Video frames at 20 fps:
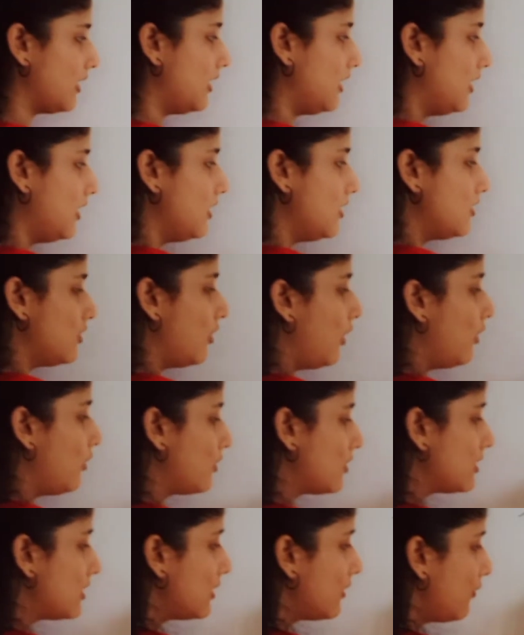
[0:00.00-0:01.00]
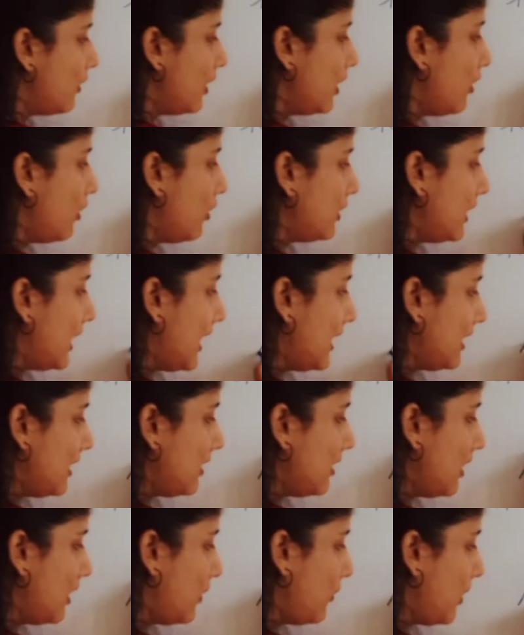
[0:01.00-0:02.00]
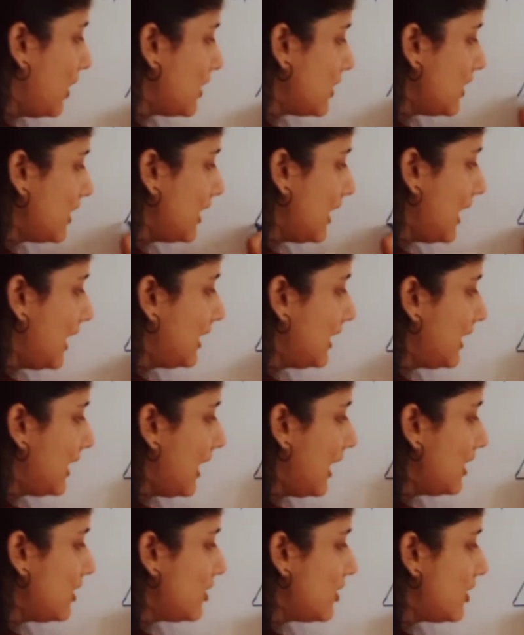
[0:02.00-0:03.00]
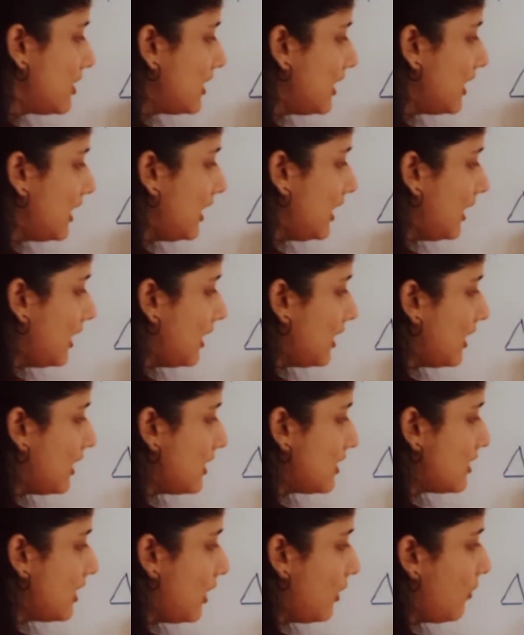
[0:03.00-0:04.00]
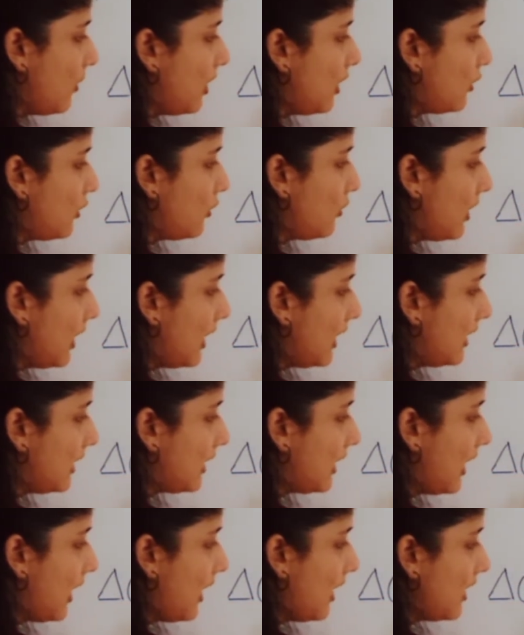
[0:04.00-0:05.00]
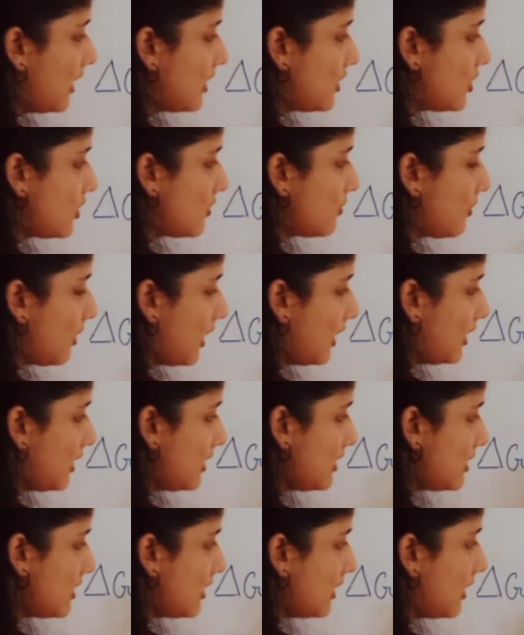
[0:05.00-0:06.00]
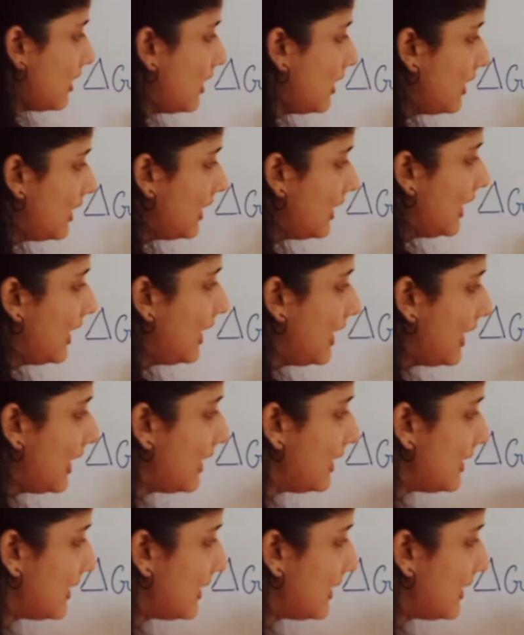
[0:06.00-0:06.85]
So we know that the equation delta G is equal to delta H minus T delta